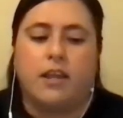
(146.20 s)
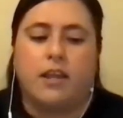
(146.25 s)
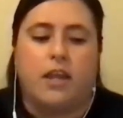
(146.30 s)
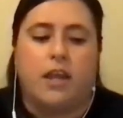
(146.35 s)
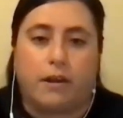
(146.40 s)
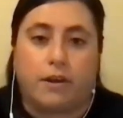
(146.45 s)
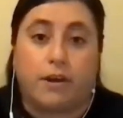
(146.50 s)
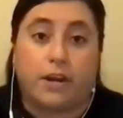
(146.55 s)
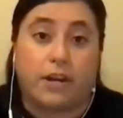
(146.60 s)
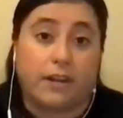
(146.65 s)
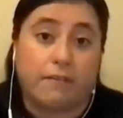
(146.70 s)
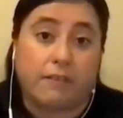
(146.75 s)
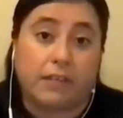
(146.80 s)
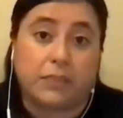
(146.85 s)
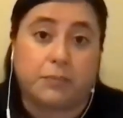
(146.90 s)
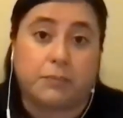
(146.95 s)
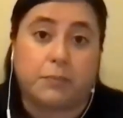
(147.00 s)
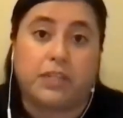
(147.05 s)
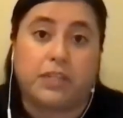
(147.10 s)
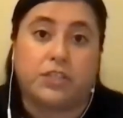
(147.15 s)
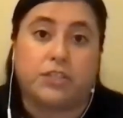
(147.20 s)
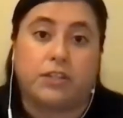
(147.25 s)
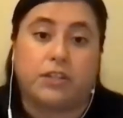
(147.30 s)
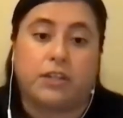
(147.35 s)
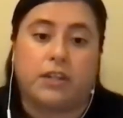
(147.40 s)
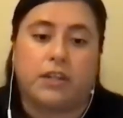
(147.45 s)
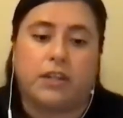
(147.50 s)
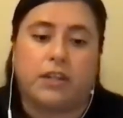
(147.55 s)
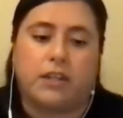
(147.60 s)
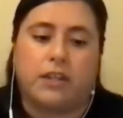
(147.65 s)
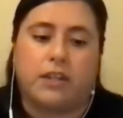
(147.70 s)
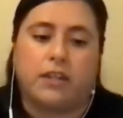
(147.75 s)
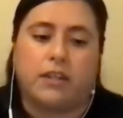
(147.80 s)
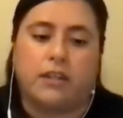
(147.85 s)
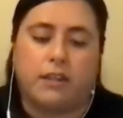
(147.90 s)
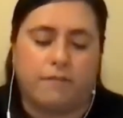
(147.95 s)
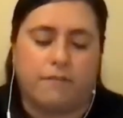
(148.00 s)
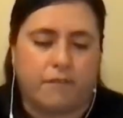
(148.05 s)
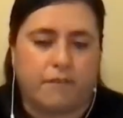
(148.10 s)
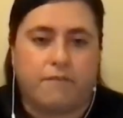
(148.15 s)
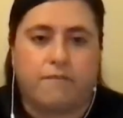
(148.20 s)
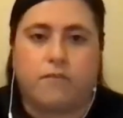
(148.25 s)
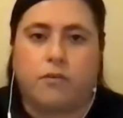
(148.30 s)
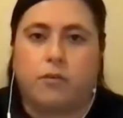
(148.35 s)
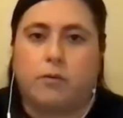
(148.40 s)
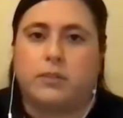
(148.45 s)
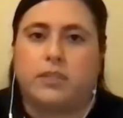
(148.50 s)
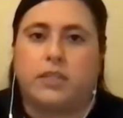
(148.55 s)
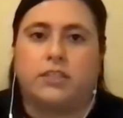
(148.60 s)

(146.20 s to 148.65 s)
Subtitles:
creative expression in different forms.